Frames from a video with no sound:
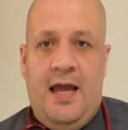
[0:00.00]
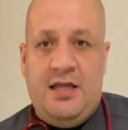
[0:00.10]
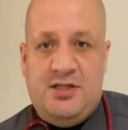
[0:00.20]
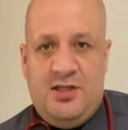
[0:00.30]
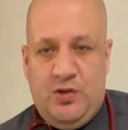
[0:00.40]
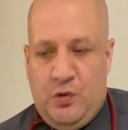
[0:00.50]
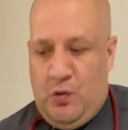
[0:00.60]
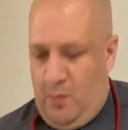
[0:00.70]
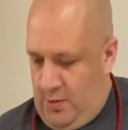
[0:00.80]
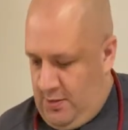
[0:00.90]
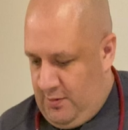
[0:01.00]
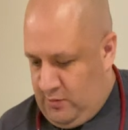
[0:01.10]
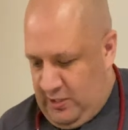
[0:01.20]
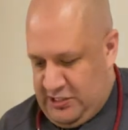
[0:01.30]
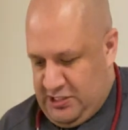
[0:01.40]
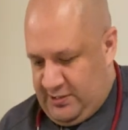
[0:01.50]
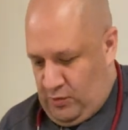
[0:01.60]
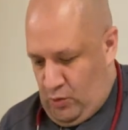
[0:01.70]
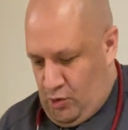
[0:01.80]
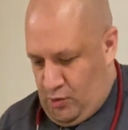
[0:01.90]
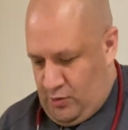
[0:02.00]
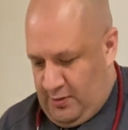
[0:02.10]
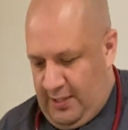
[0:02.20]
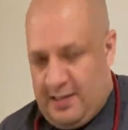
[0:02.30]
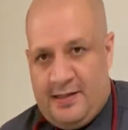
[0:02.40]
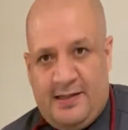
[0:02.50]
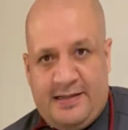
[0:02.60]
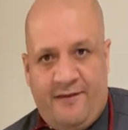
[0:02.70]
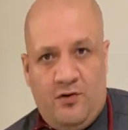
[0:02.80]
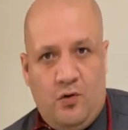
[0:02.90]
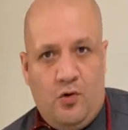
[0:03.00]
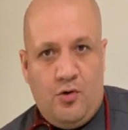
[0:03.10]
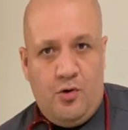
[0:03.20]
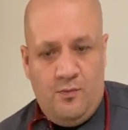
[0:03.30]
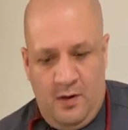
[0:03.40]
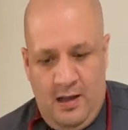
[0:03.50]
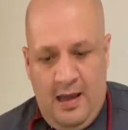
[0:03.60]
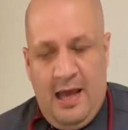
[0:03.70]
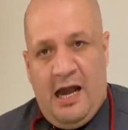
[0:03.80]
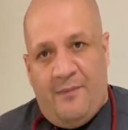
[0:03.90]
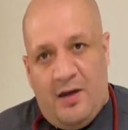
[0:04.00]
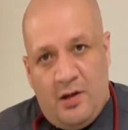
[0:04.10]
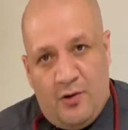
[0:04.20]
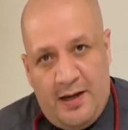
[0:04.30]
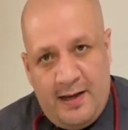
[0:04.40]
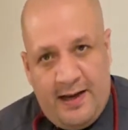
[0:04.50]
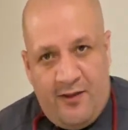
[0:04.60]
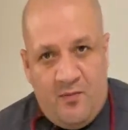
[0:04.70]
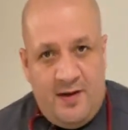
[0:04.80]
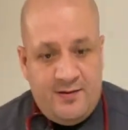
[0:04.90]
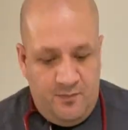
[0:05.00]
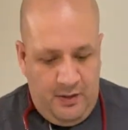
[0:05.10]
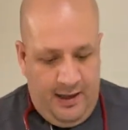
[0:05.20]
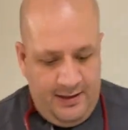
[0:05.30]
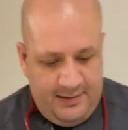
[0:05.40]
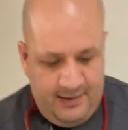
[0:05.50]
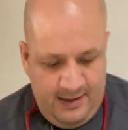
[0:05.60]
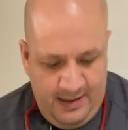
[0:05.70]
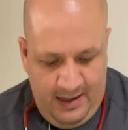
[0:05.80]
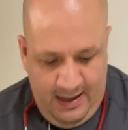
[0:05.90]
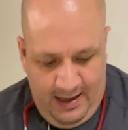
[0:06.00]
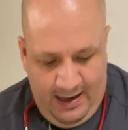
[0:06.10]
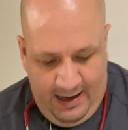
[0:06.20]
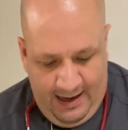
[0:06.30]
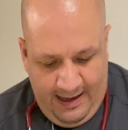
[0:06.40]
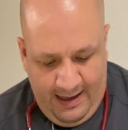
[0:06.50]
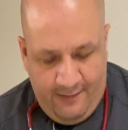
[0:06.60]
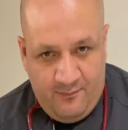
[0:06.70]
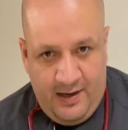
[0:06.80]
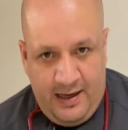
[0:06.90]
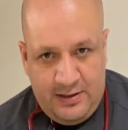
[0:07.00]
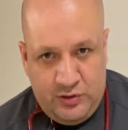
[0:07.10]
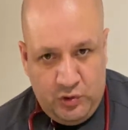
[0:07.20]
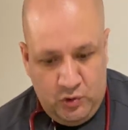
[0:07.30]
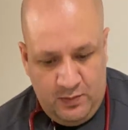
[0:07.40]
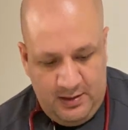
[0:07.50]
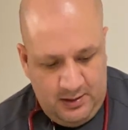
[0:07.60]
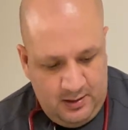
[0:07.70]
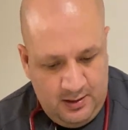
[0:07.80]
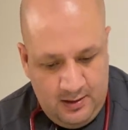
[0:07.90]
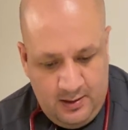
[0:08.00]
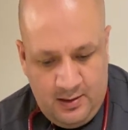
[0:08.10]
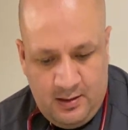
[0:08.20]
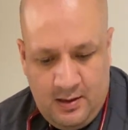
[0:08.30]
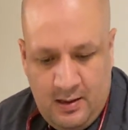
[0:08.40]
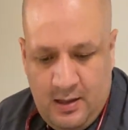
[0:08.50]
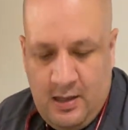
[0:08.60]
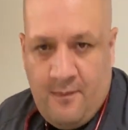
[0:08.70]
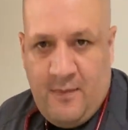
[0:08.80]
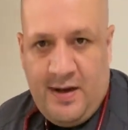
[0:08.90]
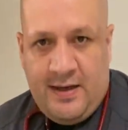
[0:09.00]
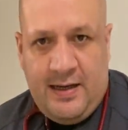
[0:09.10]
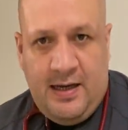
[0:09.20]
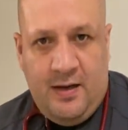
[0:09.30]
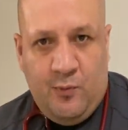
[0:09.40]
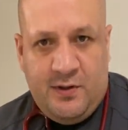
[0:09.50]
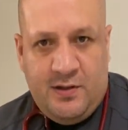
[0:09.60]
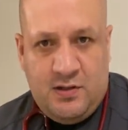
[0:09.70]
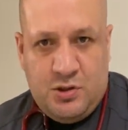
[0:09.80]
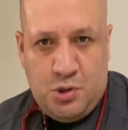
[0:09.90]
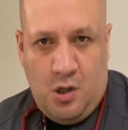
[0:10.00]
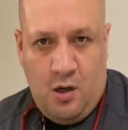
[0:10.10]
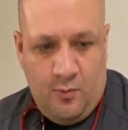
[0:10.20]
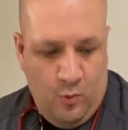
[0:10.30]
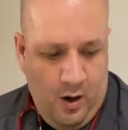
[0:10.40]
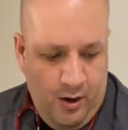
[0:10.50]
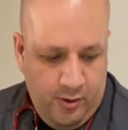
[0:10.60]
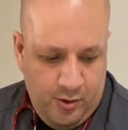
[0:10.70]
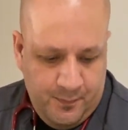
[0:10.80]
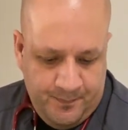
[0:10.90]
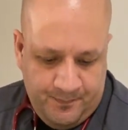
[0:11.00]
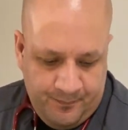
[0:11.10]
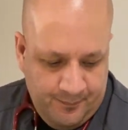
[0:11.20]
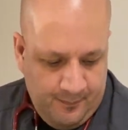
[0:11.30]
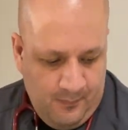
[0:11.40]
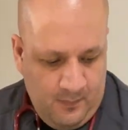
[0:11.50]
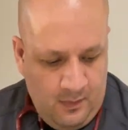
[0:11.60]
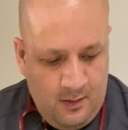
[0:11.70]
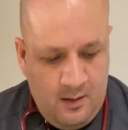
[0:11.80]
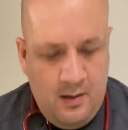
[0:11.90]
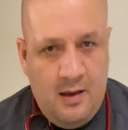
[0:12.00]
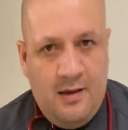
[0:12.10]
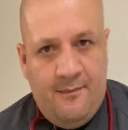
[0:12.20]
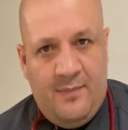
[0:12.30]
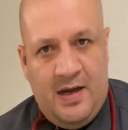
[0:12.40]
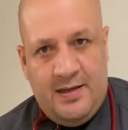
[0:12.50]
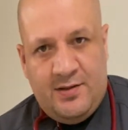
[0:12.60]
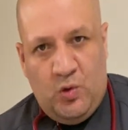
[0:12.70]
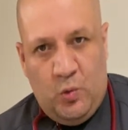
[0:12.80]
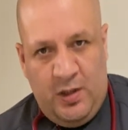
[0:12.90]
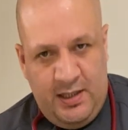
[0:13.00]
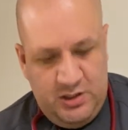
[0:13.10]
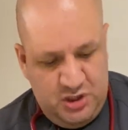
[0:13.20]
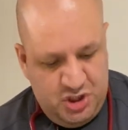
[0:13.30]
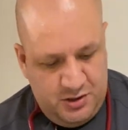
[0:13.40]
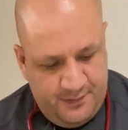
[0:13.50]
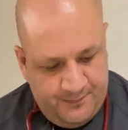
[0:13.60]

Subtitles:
NG tube. So I checked the orders and he does have an order. I'm going to go ahead and gather my supplies. I have my tubing, my cup with the straw and water, my syringe,